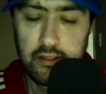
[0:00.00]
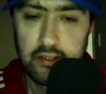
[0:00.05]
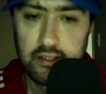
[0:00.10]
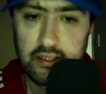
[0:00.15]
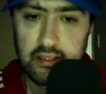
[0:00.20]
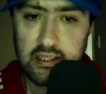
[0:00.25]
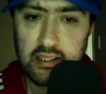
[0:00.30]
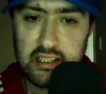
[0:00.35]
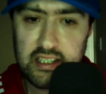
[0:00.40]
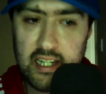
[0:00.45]

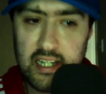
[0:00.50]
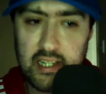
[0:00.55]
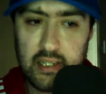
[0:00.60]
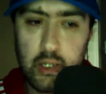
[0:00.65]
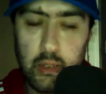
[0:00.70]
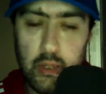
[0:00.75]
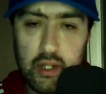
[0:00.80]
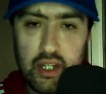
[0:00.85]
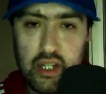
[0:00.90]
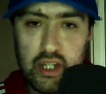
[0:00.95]
technical
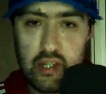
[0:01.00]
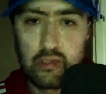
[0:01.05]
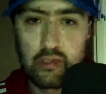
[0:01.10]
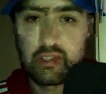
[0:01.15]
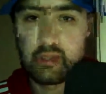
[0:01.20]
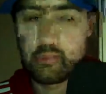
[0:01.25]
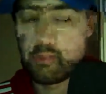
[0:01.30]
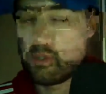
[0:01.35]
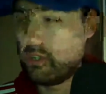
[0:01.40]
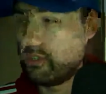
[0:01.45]
issues and
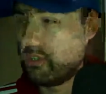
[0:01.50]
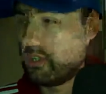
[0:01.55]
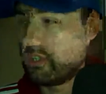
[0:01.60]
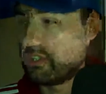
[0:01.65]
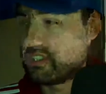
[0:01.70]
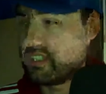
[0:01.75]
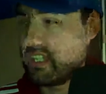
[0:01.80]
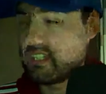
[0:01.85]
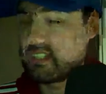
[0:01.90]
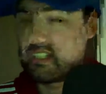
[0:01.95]
whatnot. It
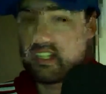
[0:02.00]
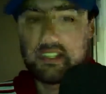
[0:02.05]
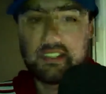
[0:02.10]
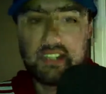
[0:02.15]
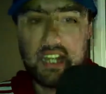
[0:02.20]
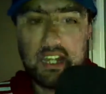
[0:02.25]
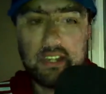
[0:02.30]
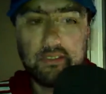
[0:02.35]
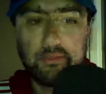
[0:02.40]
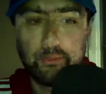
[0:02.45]
sounds like
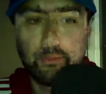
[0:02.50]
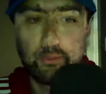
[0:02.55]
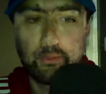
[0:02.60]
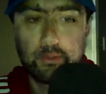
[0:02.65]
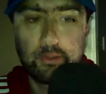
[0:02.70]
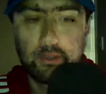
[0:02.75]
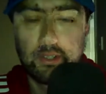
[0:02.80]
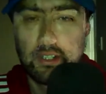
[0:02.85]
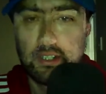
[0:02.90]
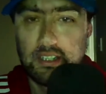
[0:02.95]
Dave
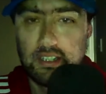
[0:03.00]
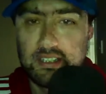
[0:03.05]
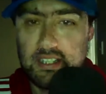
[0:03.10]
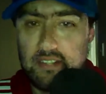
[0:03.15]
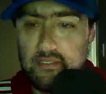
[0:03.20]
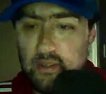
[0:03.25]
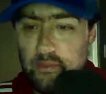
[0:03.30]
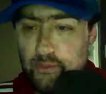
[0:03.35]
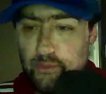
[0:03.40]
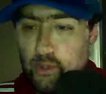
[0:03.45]
He's having a
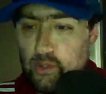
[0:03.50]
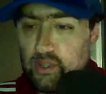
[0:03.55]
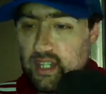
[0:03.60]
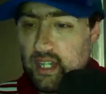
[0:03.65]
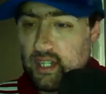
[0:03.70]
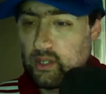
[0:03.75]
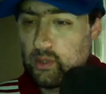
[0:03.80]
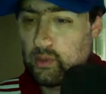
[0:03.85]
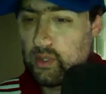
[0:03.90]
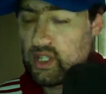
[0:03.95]
few
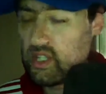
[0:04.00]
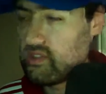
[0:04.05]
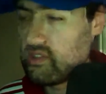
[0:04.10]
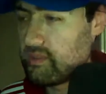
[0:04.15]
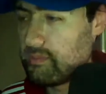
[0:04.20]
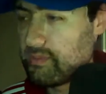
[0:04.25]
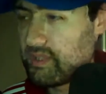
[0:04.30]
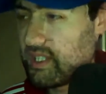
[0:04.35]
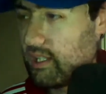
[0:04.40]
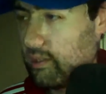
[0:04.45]
technical issues
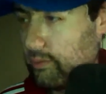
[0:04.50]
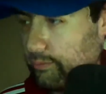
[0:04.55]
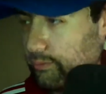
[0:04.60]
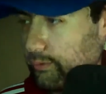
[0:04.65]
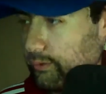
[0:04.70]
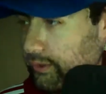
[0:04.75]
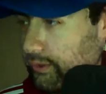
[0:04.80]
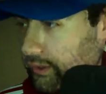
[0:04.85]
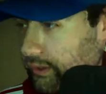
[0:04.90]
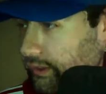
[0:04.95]
himself
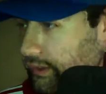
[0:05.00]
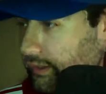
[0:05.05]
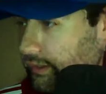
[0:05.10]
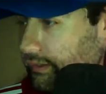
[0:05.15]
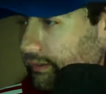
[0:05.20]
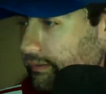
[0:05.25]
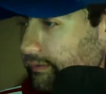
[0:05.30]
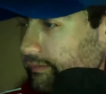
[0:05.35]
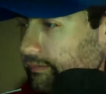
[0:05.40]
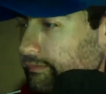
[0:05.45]

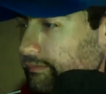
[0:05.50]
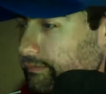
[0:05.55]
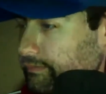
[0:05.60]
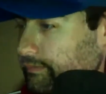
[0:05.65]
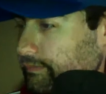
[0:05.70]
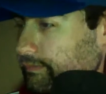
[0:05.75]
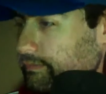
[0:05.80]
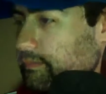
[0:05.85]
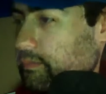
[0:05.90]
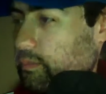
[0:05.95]

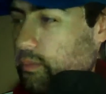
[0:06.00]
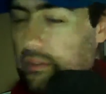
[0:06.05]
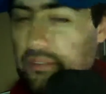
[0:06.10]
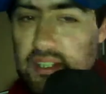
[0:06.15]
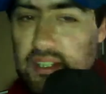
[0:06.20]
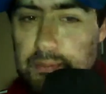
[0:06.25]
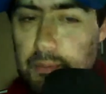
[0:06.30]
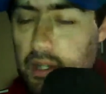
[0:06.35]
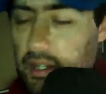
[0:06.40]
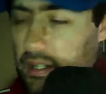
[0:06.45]
with his
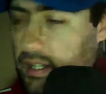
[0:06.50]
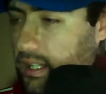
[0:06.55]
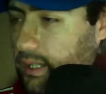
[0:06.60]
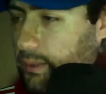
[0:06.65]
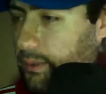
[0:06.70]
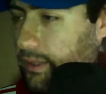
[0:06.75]
mic, anyway.